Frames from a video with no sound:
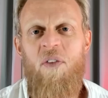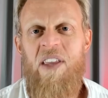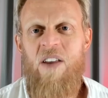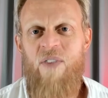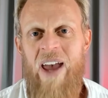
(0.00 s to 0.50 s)
the
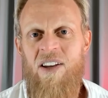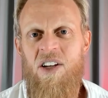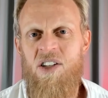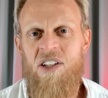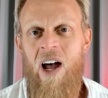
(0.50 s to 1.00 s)

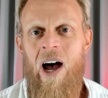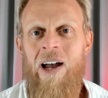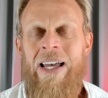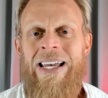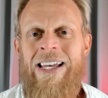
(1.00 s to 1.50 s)
advantages are
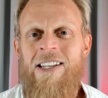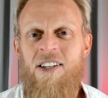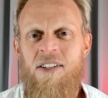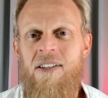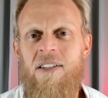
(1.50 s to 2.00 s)

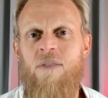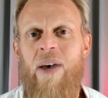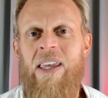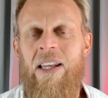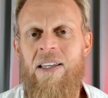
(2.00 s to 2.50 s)
just doesn't
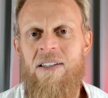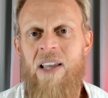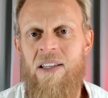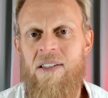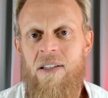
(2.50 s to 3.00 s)
make any
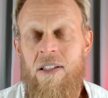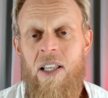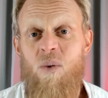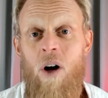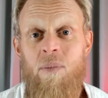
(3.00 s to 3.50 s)
sense. So
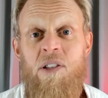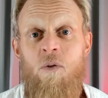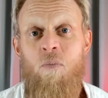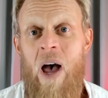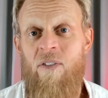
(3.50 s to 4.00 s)
that's why I'm
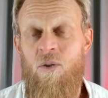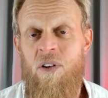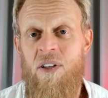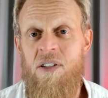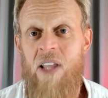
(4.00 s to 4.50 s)
still baffled to
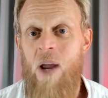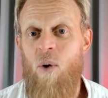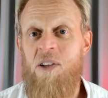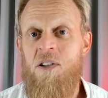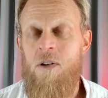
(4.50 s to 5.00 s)
this day
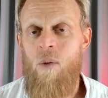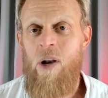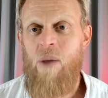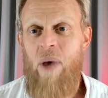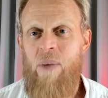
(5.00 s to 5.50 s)
why so
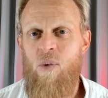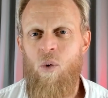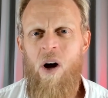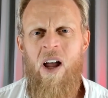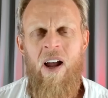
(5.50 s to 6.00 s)
many
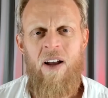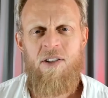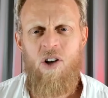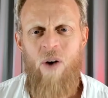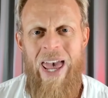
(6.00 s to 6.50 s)
people are
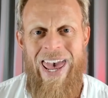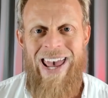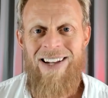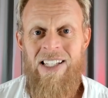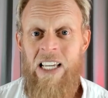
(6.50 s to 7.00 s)
so
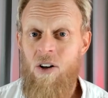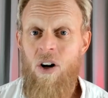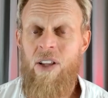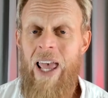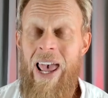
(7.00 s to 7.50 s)
anti, not
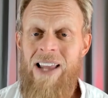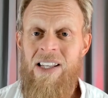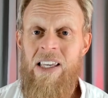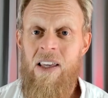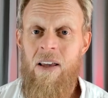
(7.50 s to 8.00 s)
only
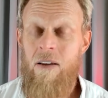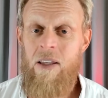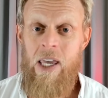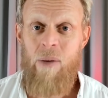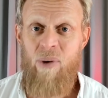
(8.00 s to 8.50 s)
anti
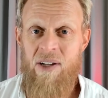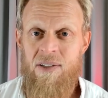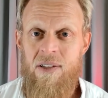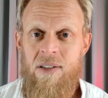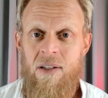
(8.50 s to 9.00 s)

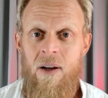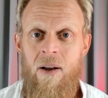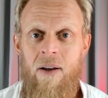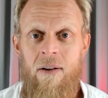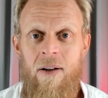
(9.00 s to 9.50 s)
gigapressors,
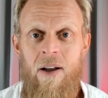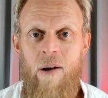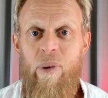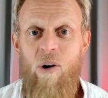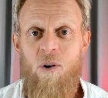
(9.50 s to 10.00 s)

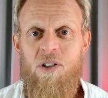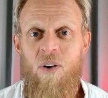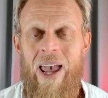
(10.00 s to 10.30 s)
but also